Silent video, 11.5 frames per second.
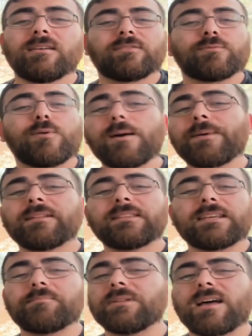Swap out
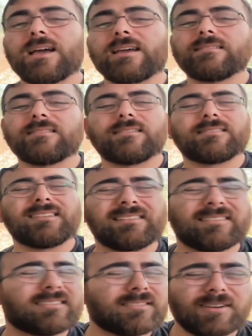the appliances,
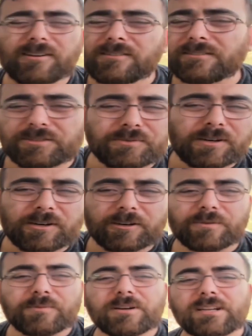install new
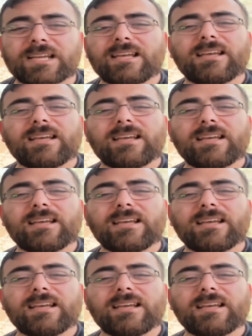hardwood,